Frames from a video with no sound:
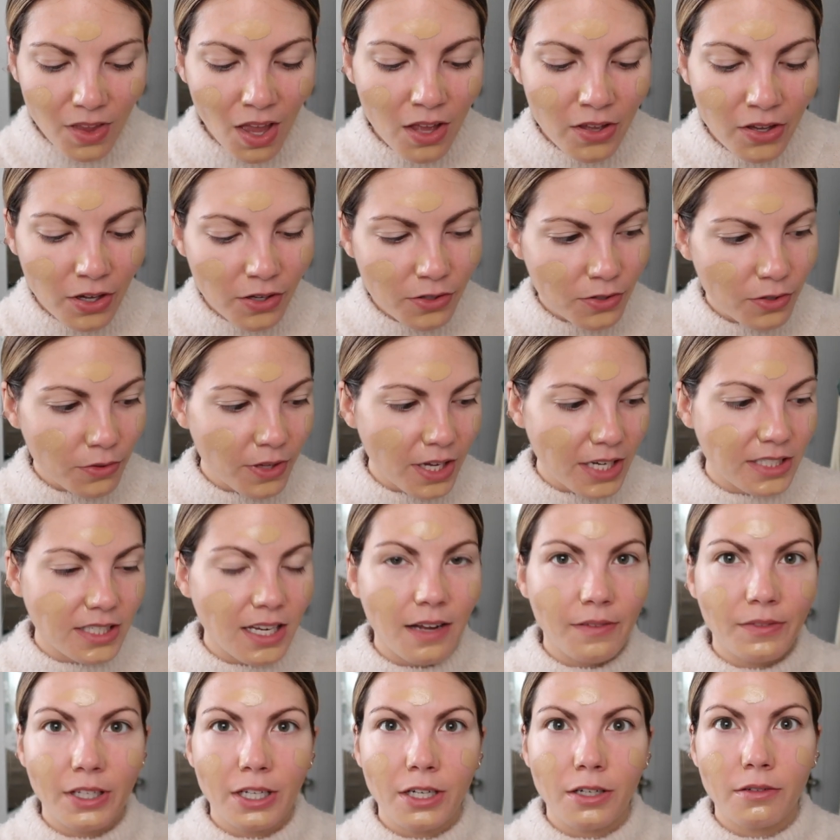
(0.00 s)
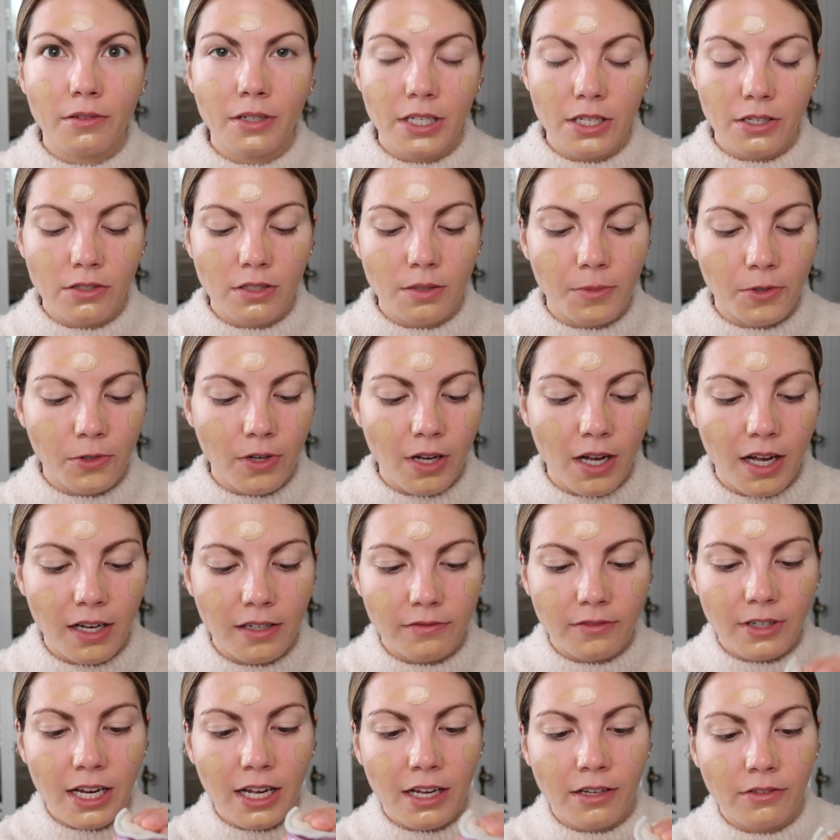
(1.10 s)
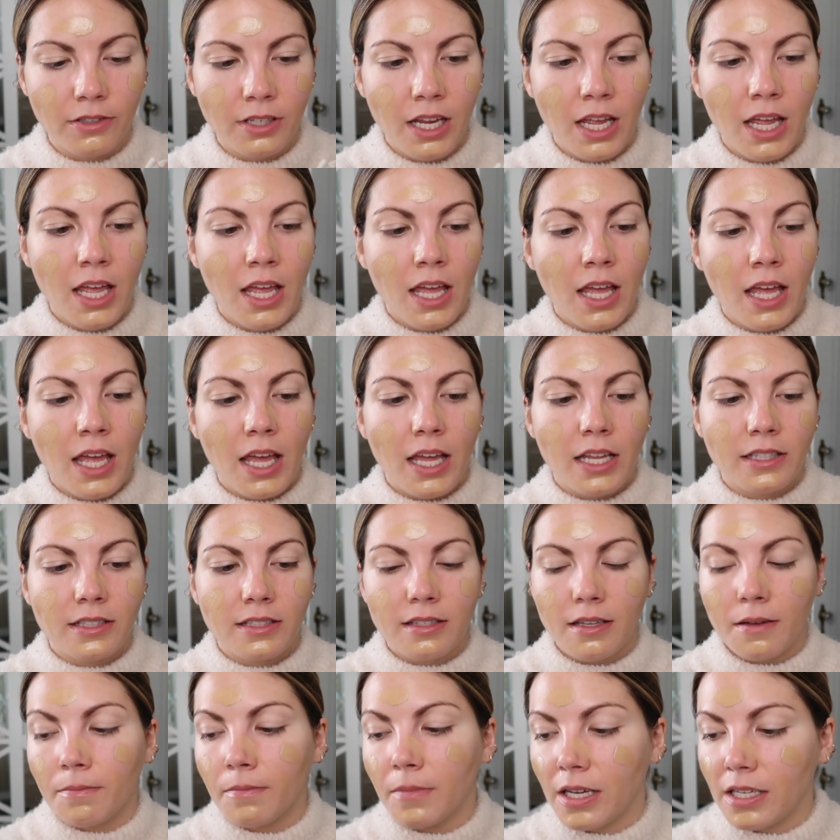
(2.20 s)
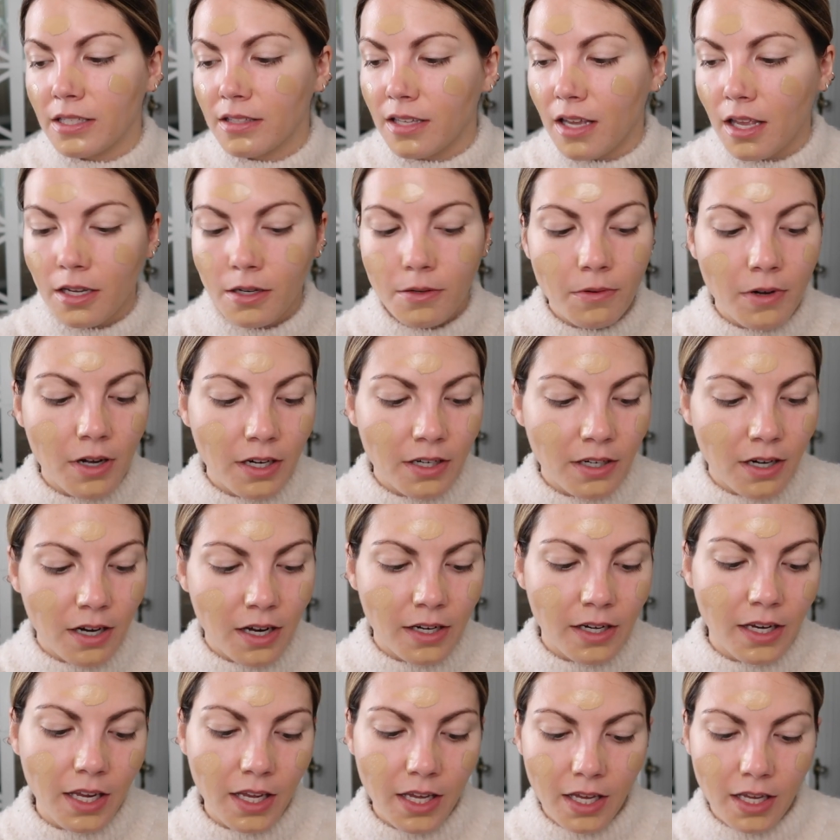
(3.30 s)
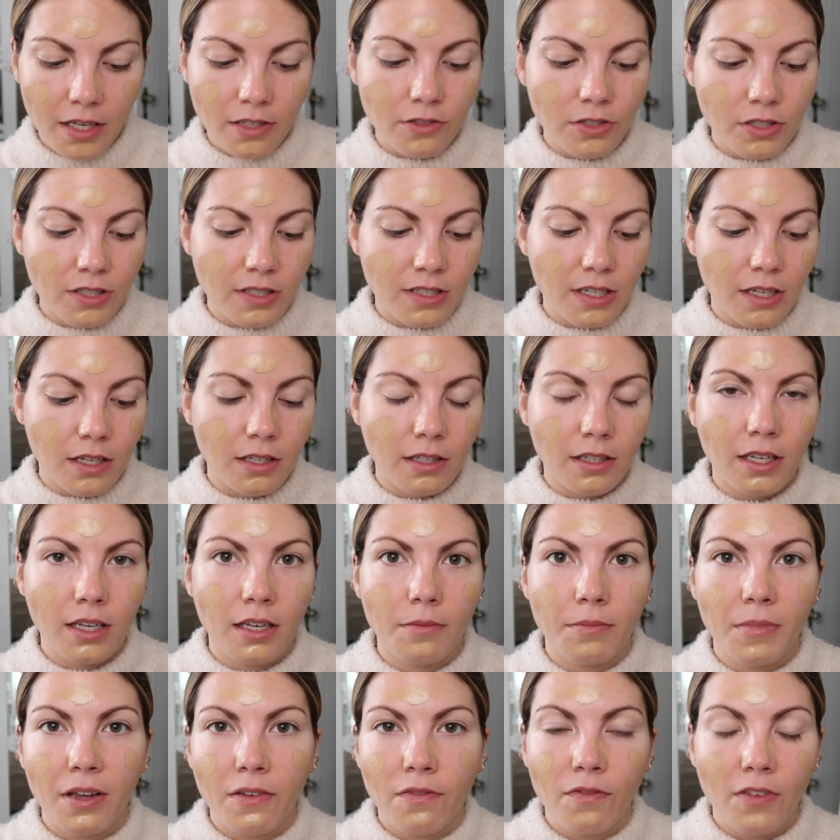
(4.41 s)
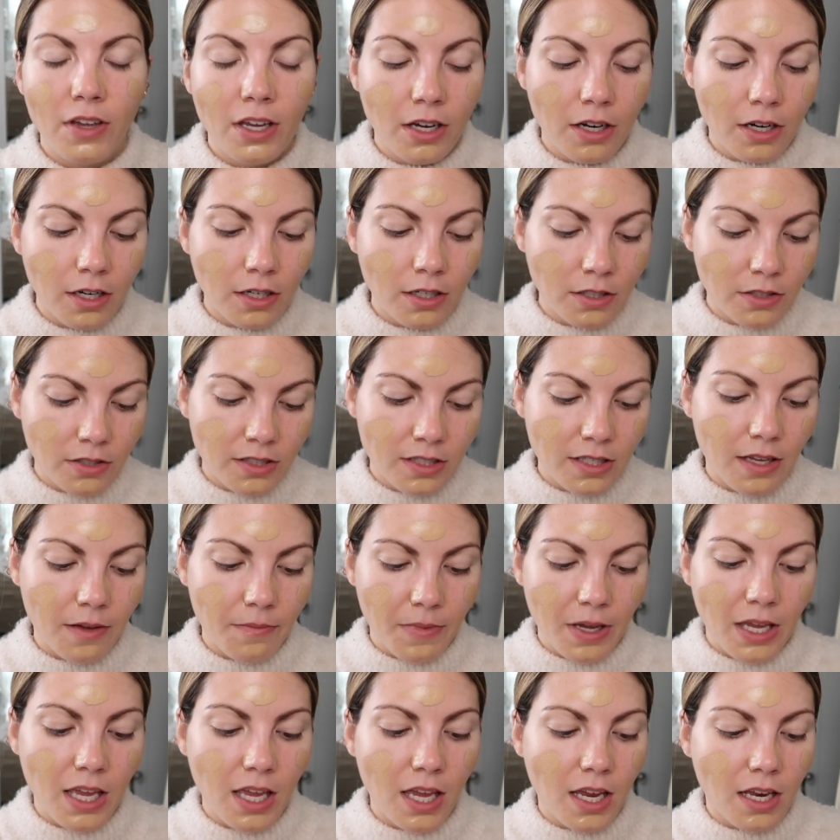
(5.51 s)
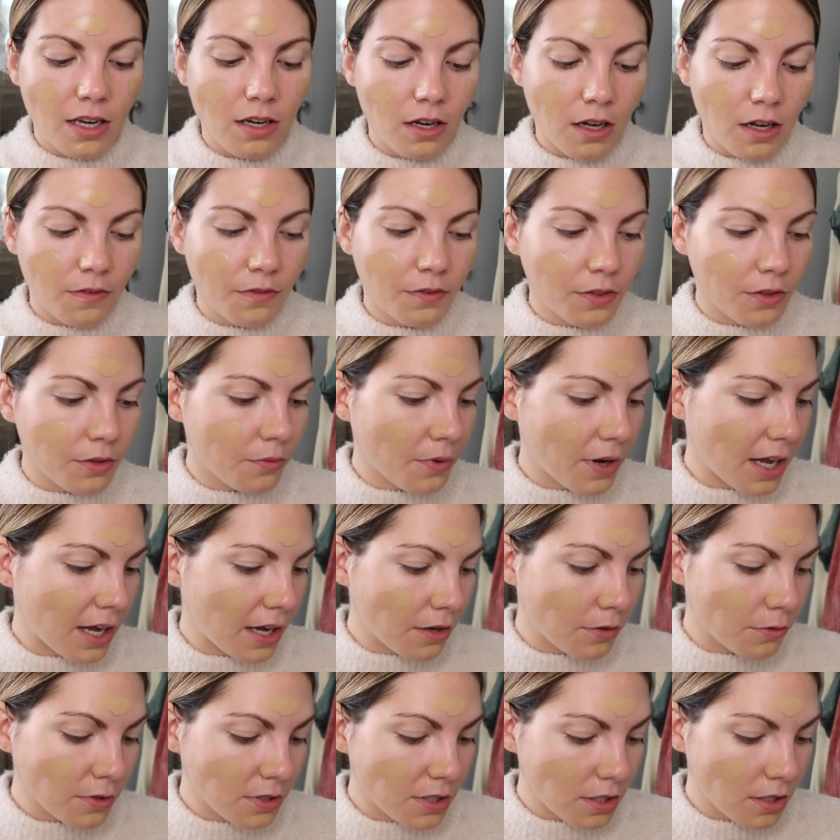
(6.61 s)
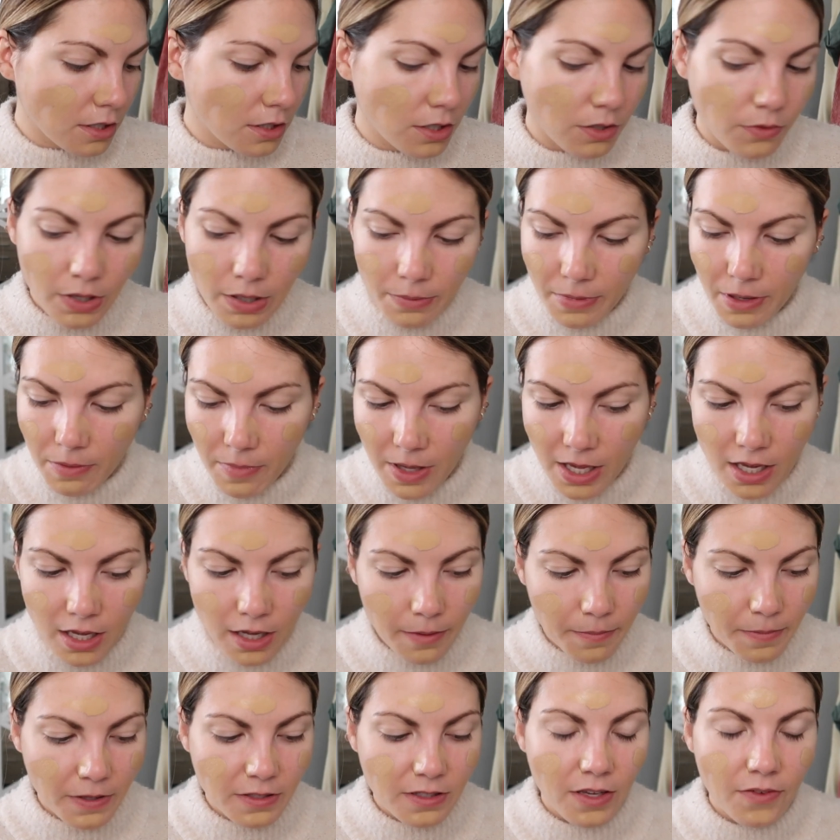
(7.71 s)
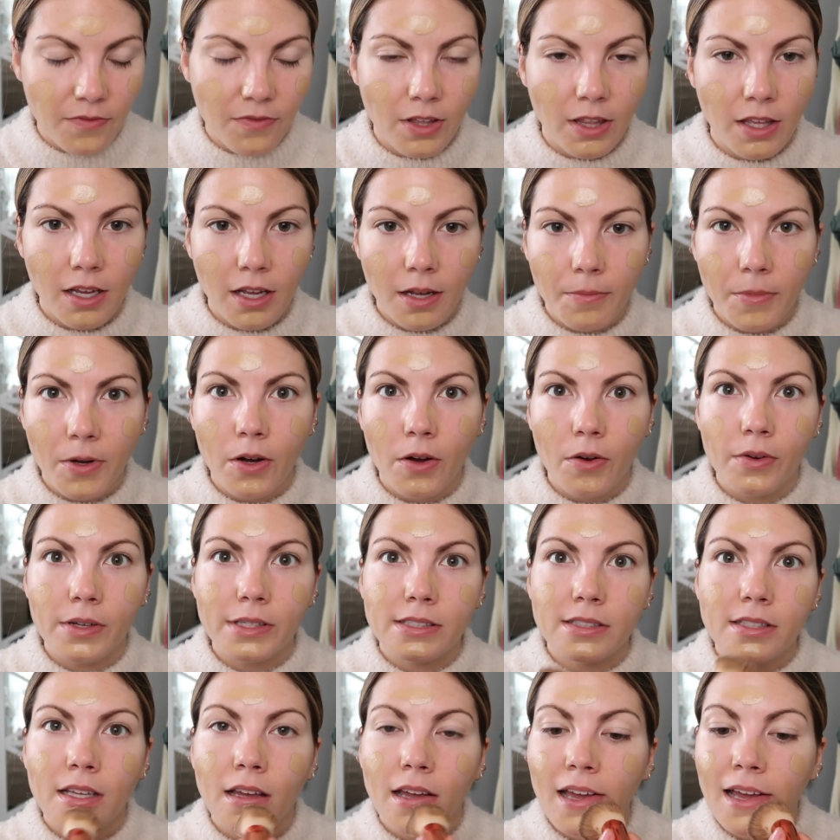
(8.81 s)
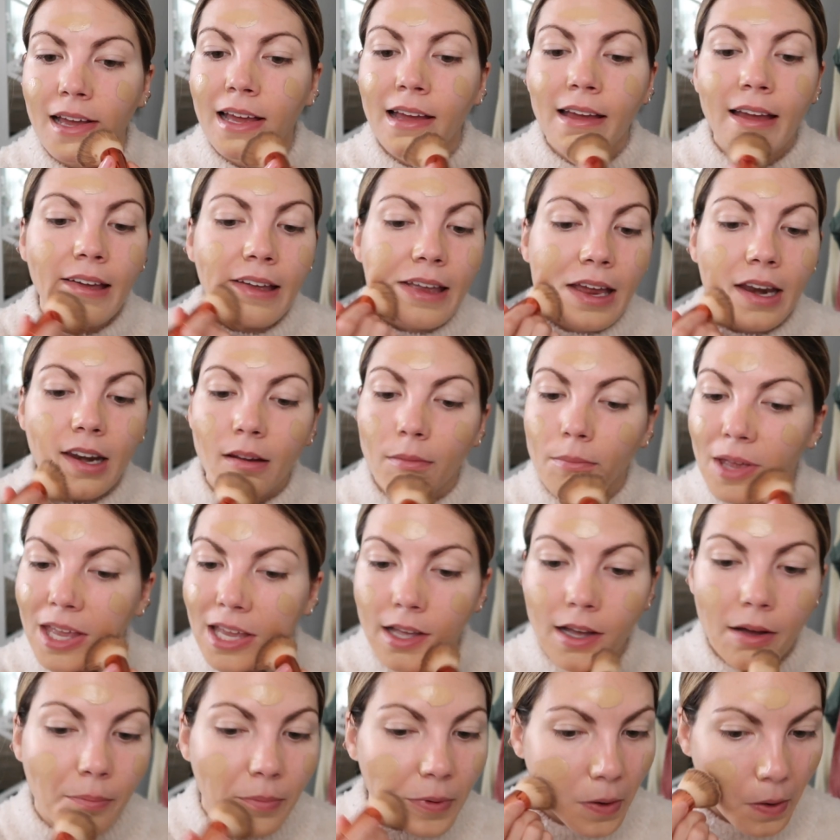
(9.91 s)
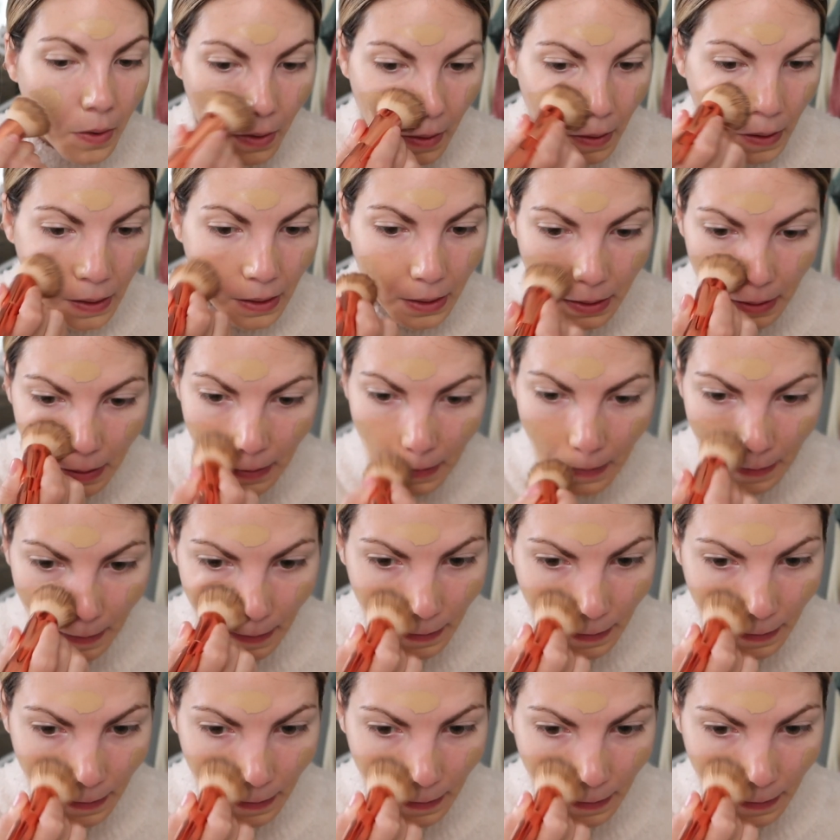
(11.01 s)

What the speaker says: I also like to have a reusable cotton round and some of my micellar water on hand just to clean my fingers and my hand off throughout doing my makeup, because I feel like I'm always getting makeup on